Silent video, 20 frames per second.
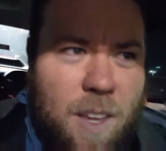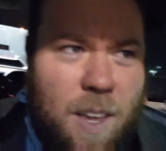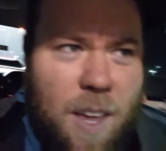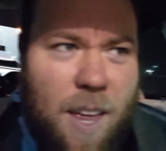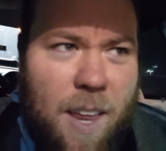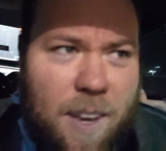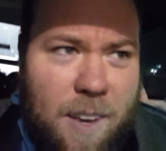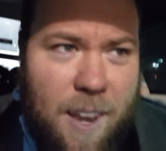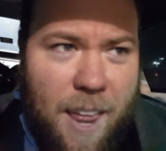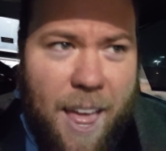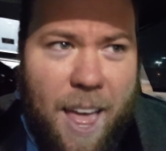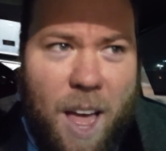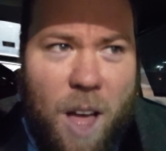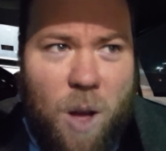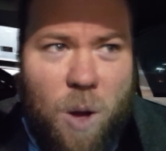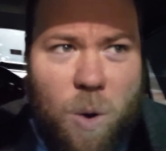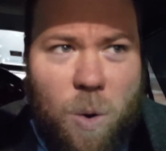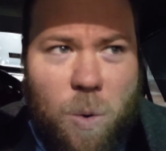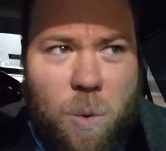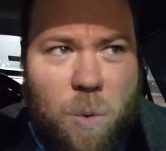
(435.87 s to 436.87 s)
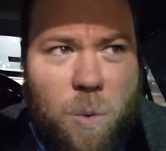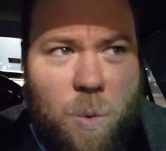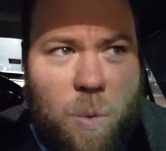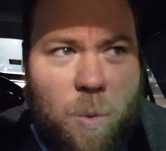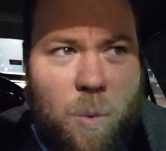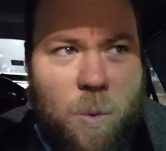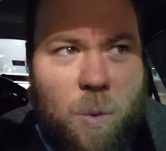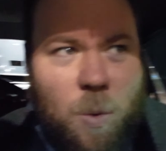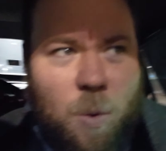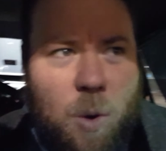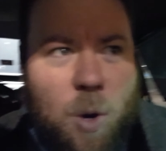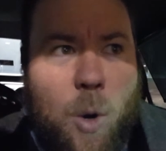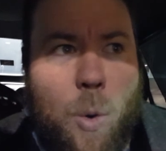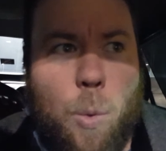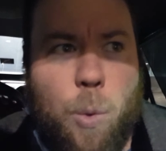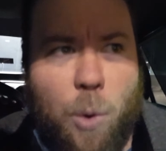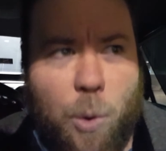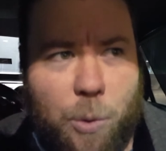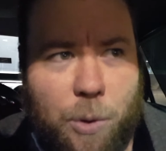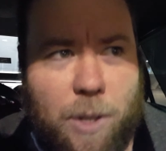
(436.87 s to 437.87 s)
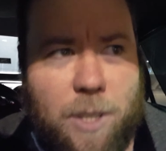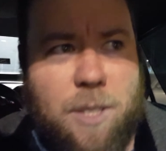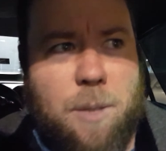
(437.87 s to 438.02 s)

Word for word: And now, we're ordering